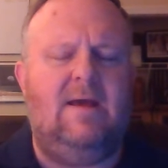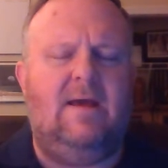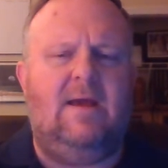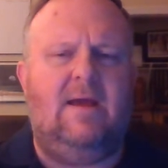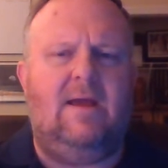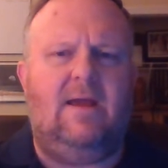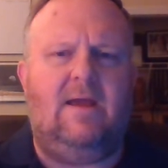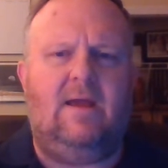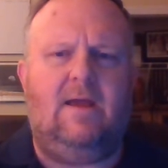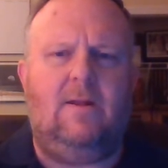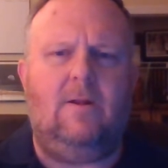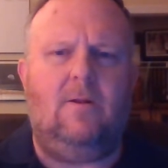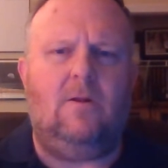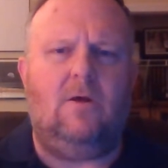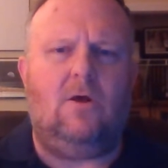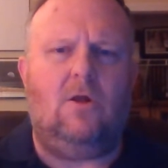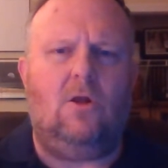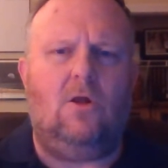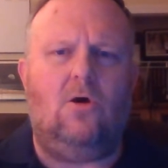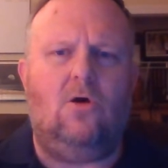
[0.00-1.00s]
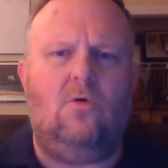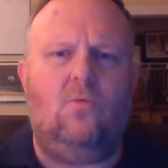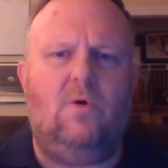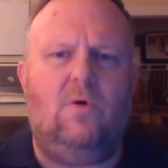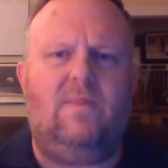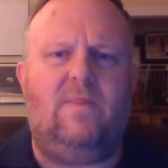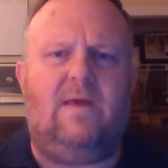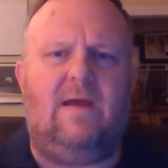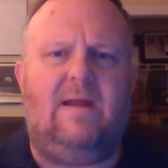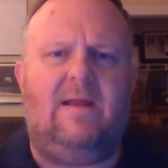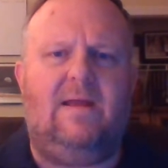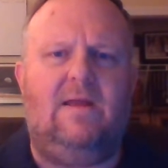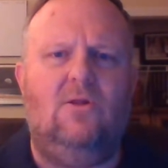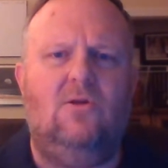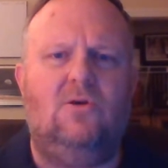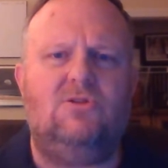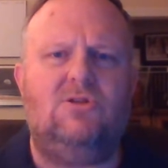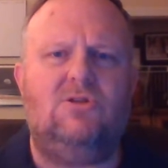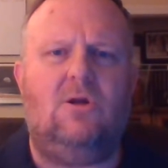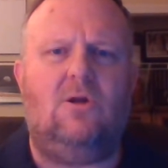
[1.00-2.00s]
And along with that, he
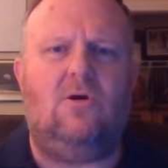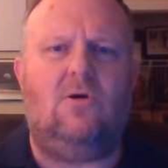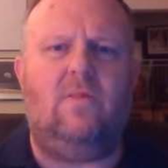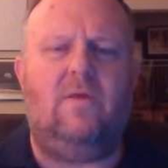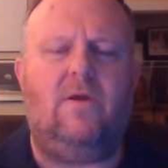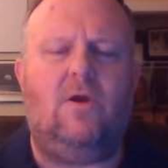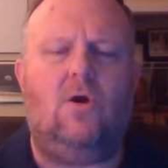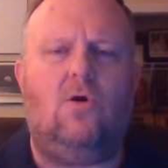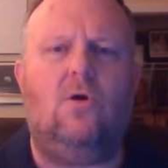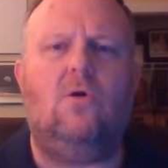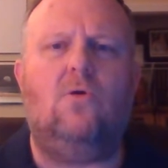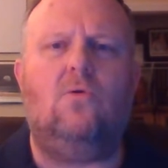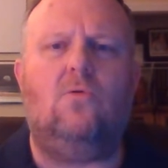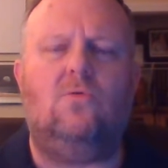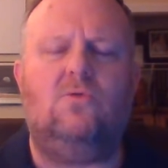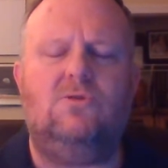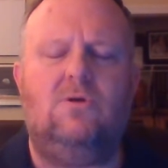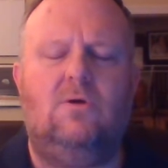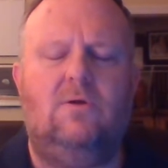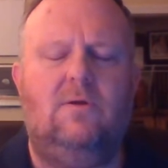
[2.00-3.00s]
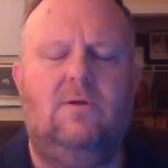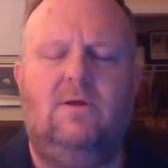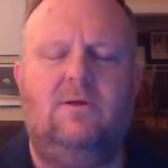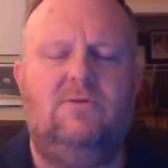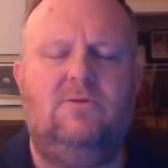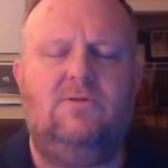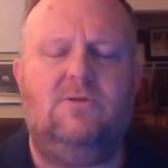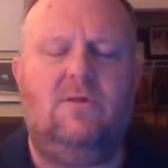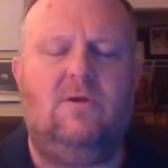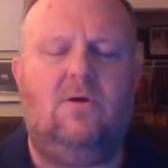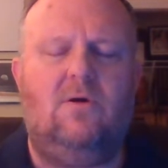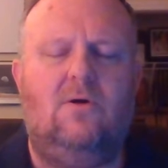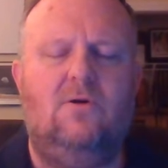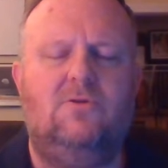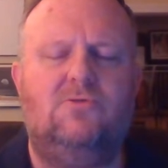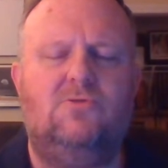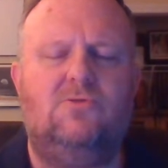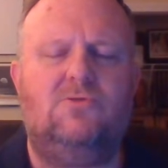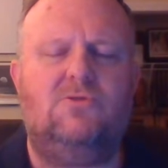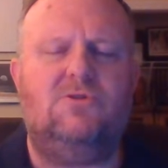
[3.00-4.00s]
looks at all the articles, or not the
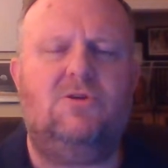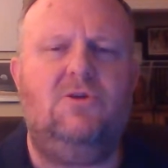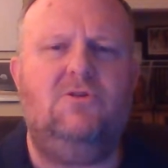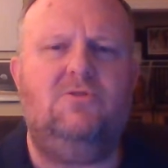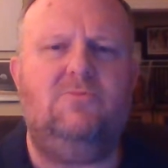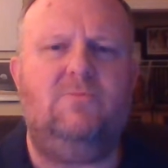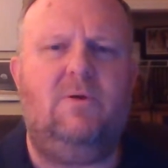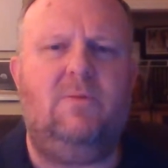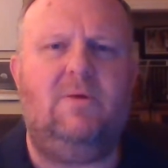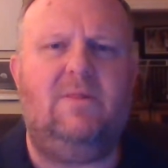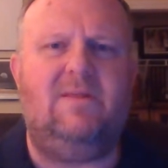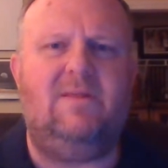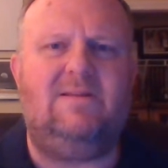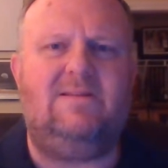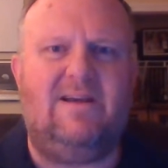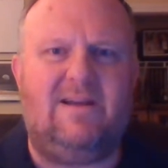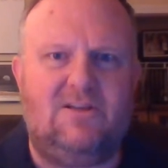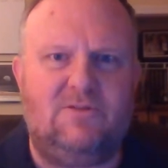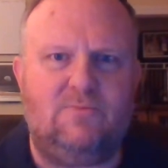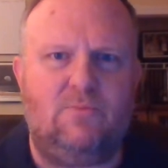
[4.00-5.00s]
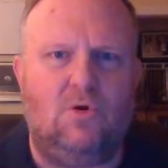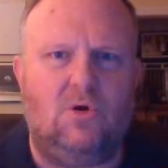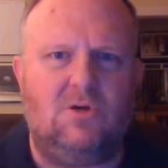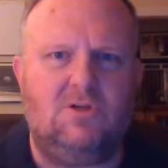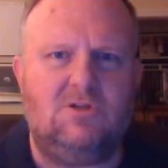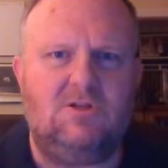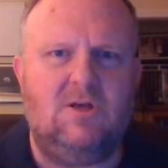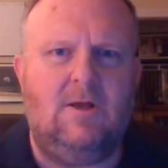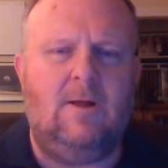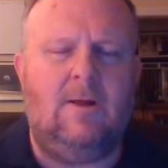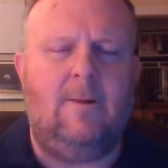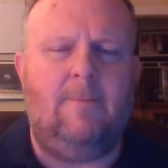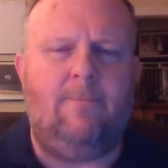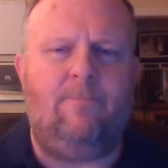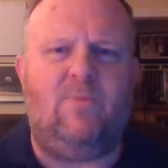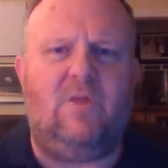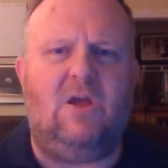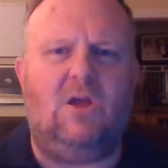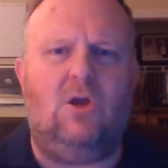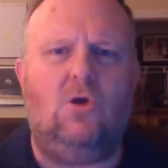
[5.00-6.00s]
articles, excuse me, but the textbooks
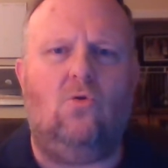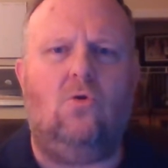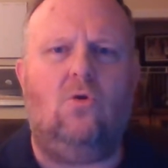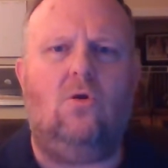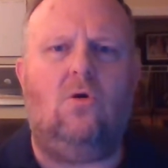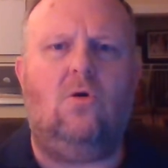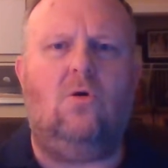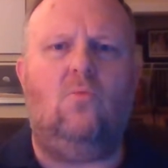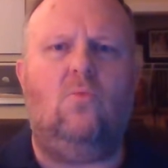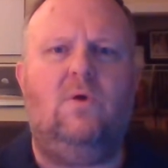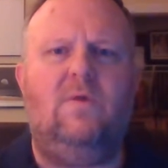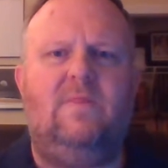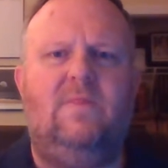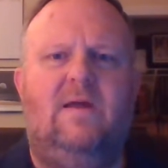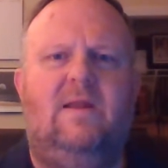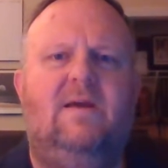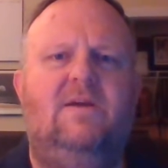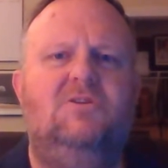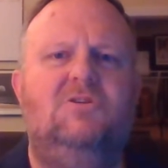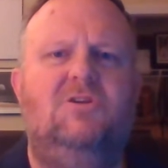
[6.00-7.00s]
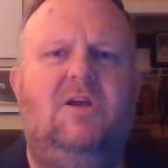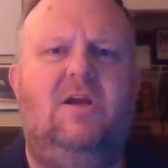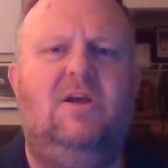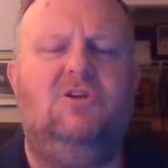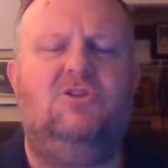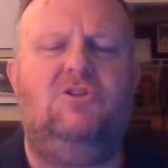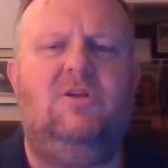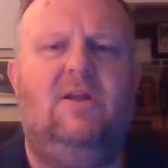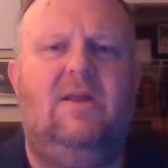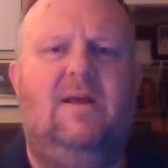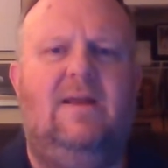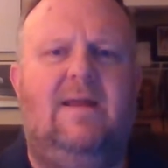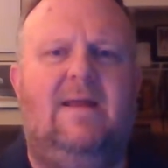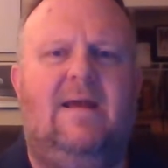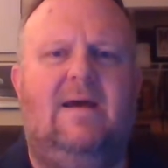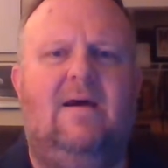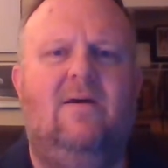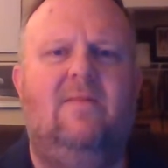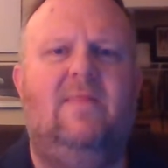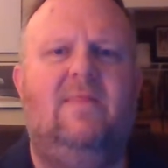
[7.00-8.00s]
that go along with that education and
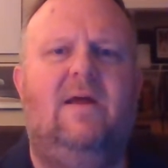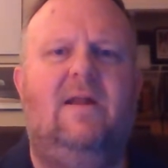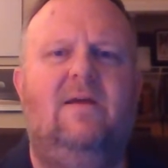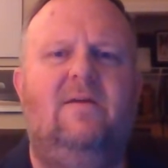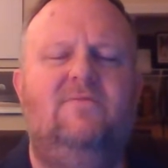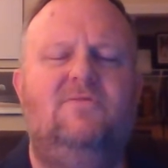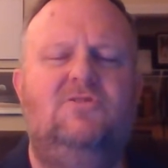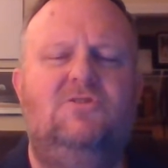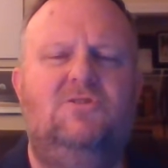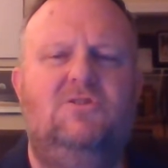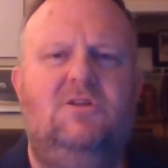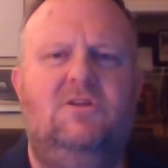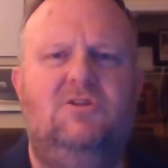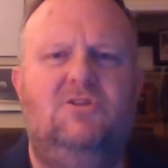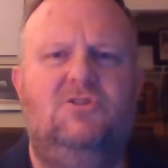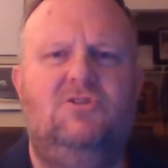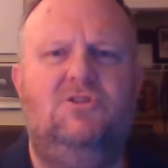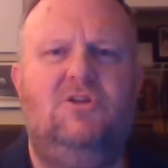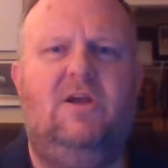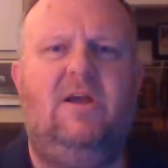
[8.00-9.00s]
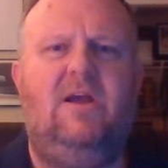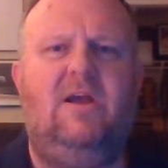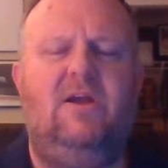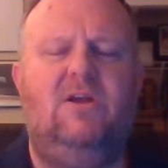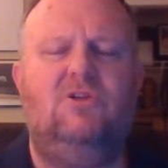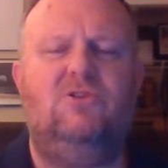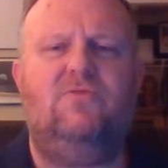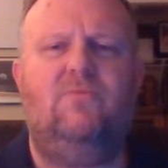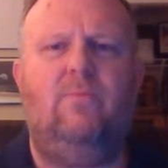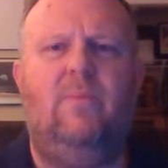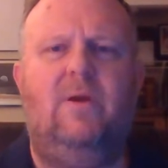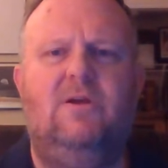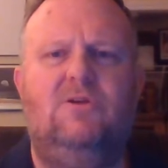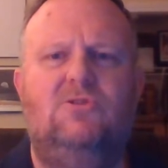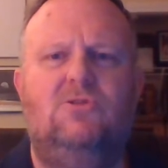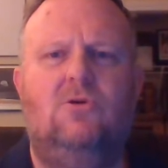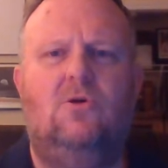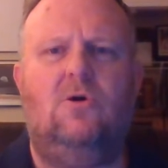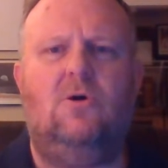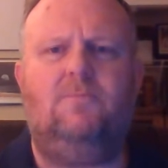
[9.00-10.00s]
how that has changed based
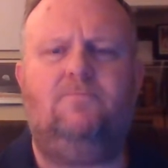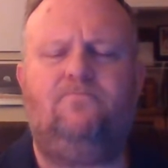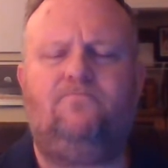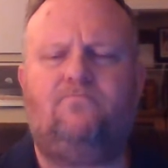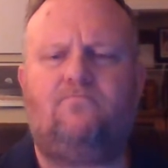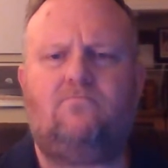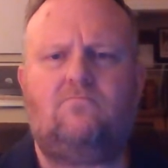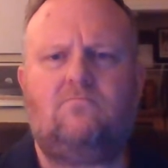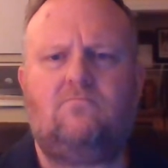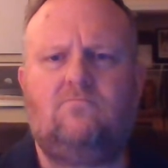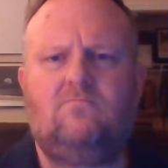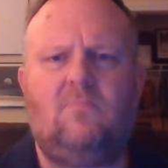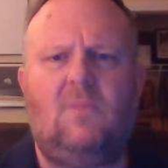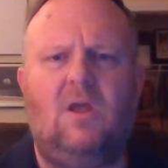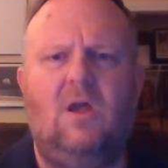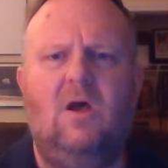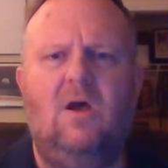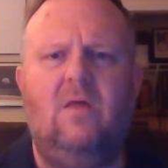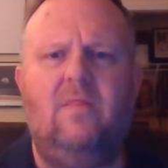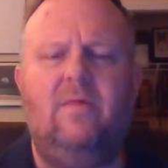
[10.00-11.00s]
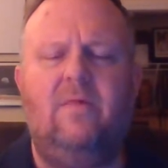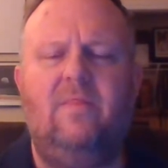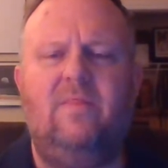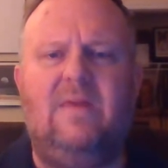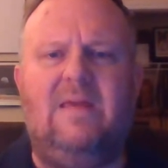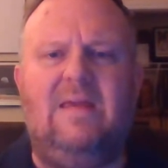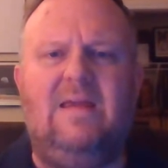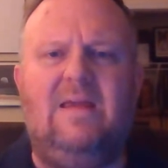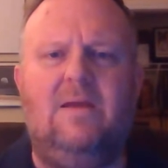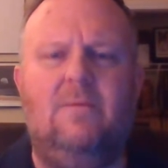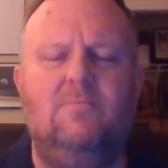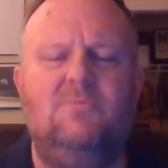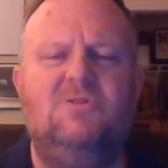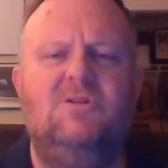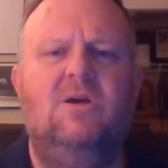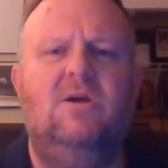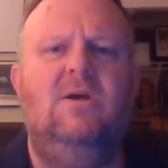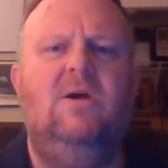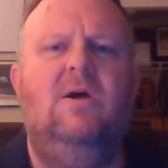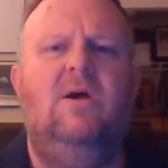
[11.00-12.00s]
on the themes
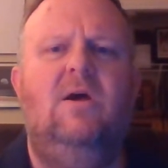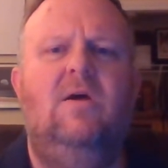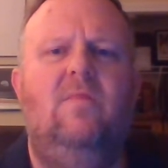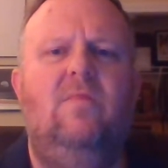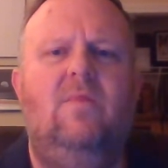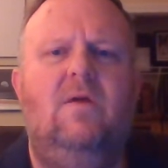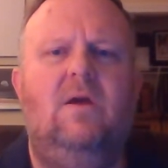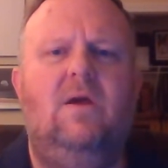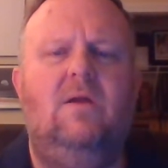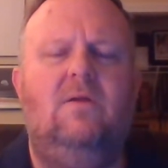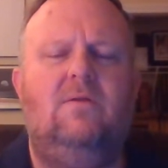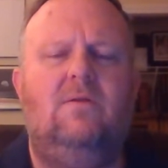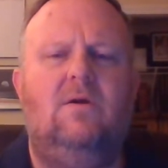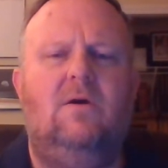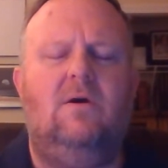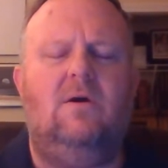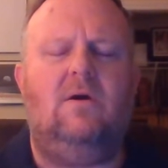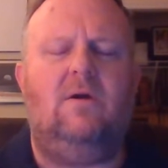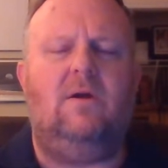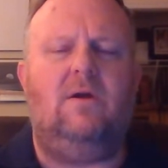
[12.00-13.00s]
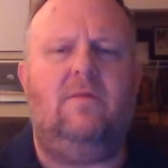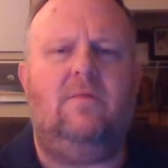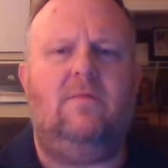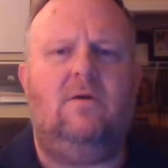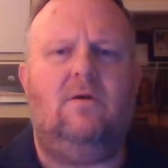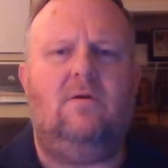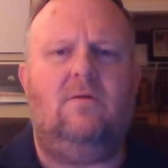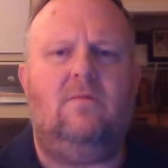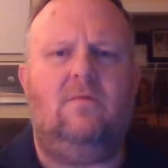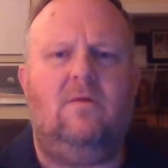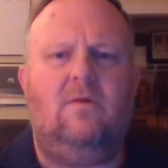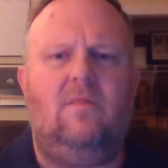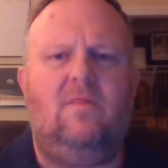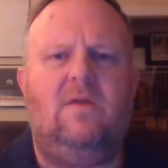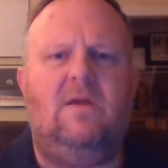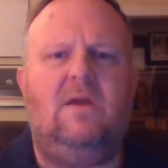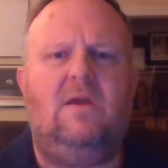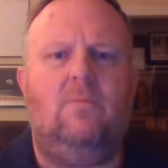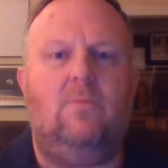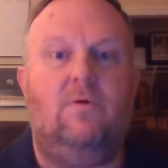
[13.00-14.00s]
that in the
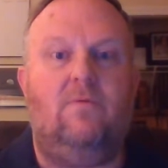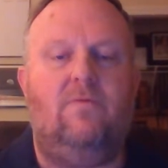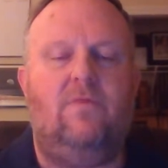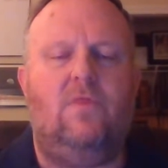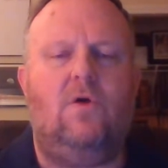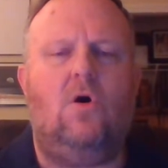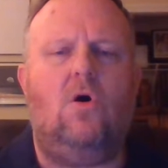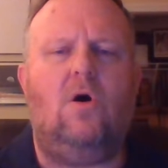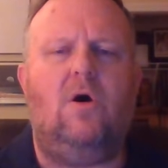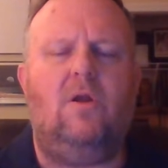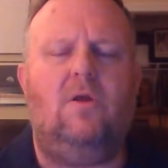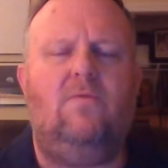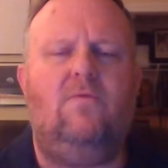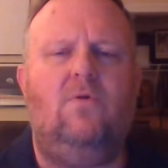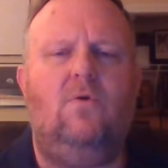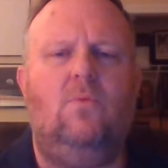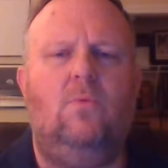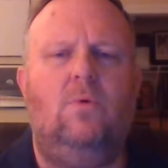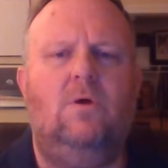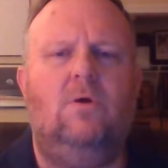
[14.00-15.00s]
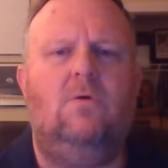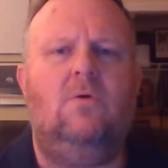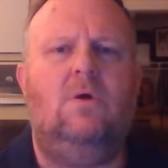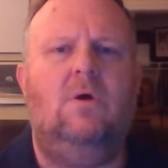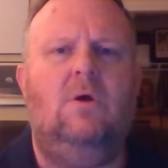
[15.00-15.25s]
theme of thought, if you will,